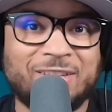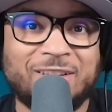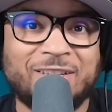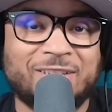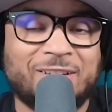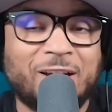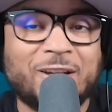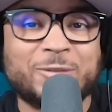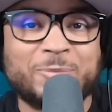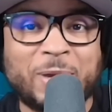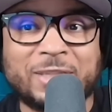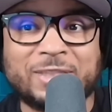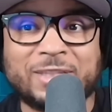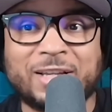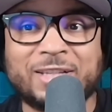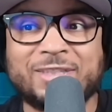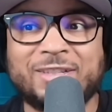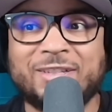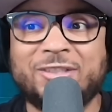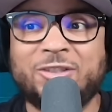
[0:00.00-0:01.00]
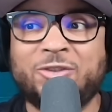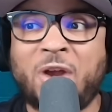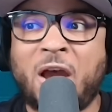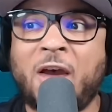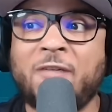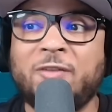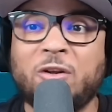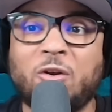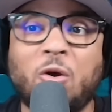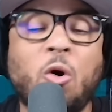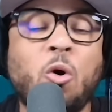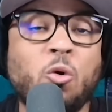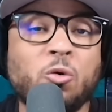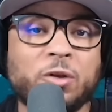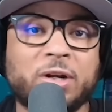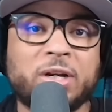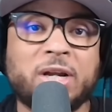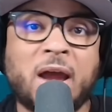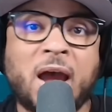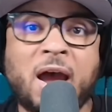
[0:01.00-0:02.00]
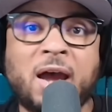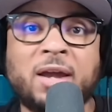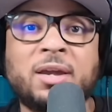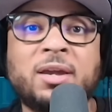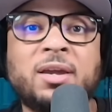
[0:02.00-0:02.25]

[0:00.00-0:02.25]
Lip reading: It does make sense to draft an older guy